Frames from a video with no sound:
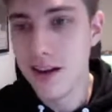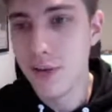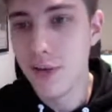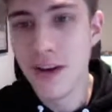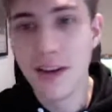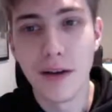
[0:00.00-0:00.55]

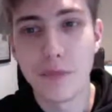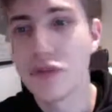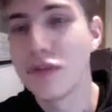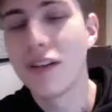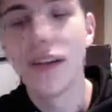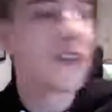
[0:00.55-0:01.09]
we end up
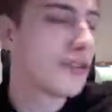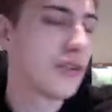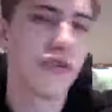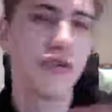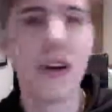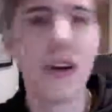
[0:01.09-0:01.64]

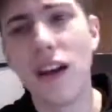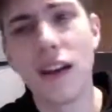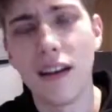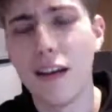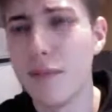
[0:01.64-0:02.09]
destroying